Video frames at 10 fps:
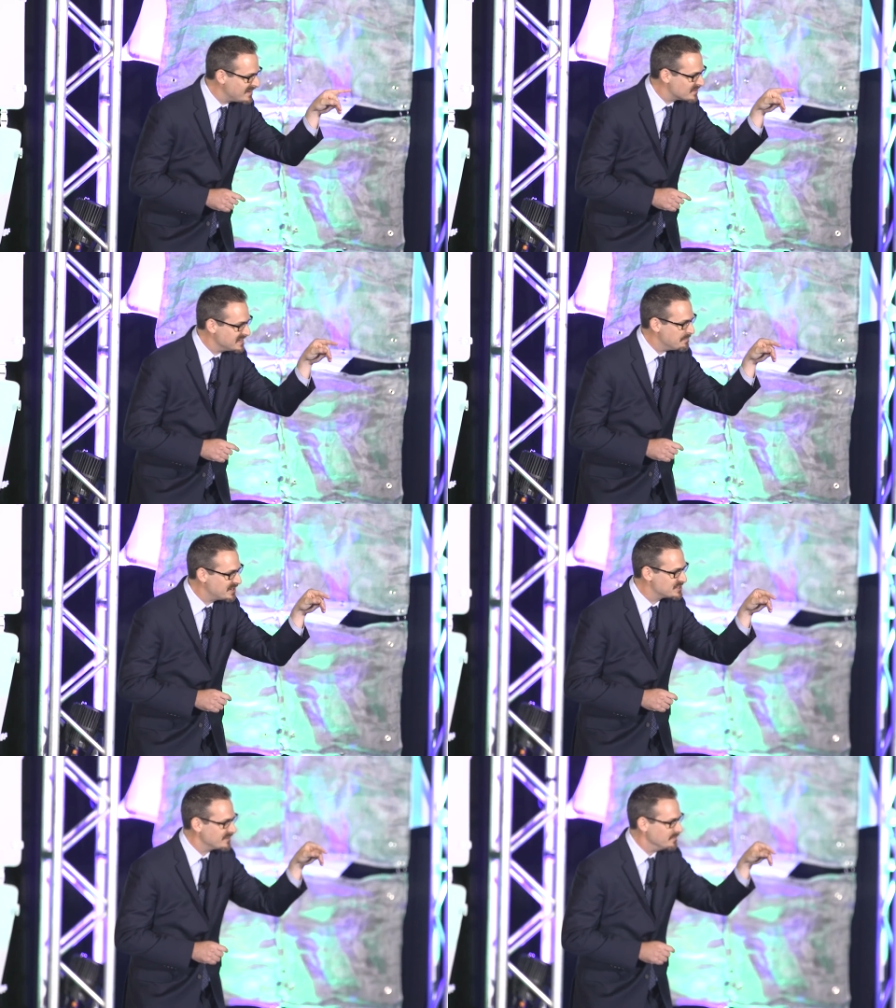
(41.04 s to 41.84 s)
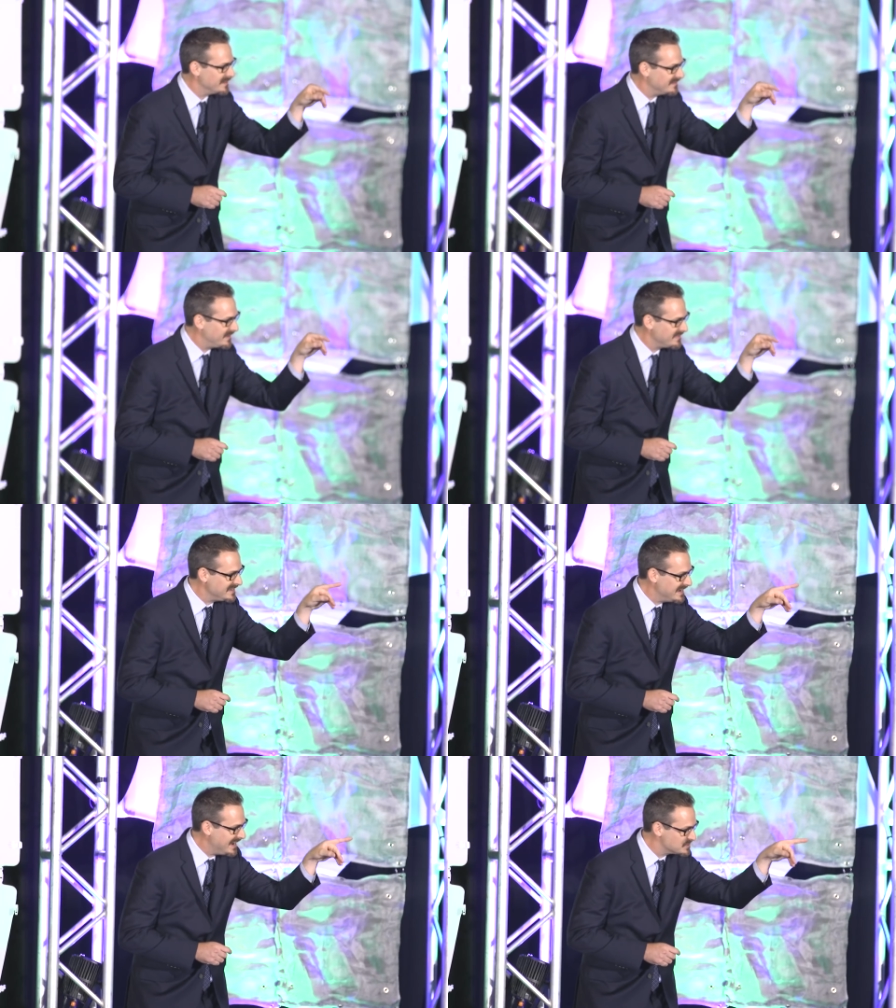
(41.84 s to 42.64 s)
I've never seen a picture of him, but I
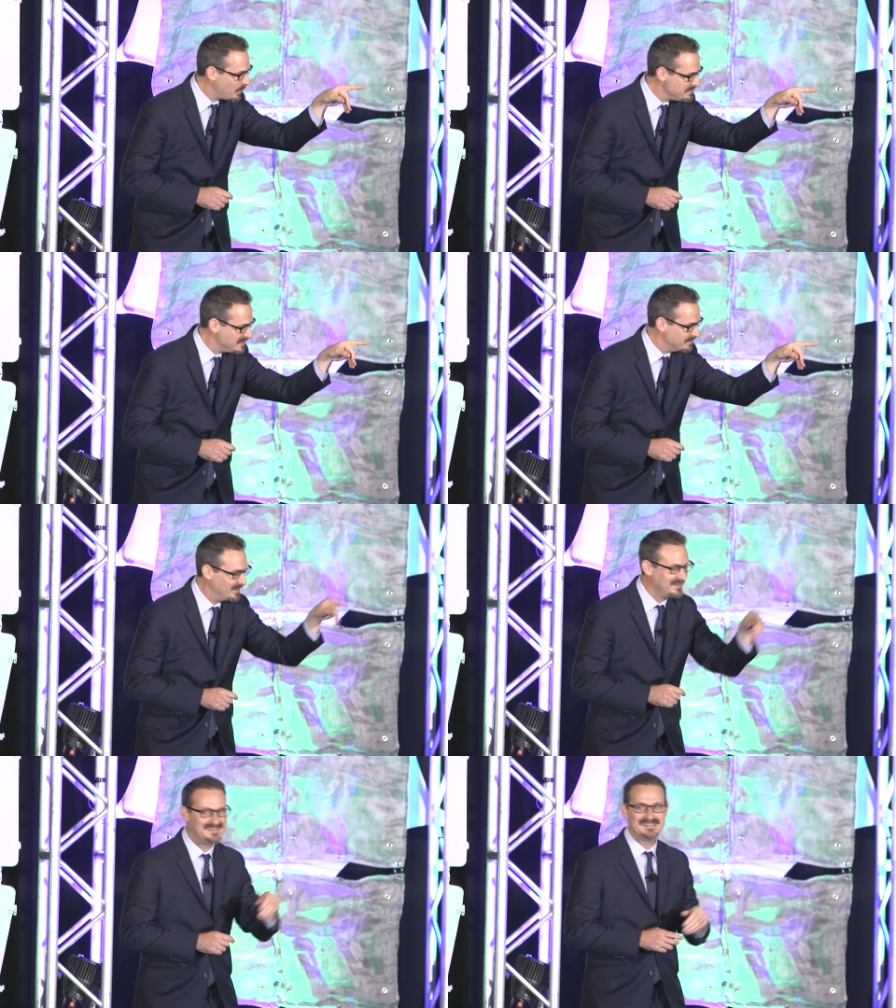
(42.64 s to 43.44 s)
think he hates white people.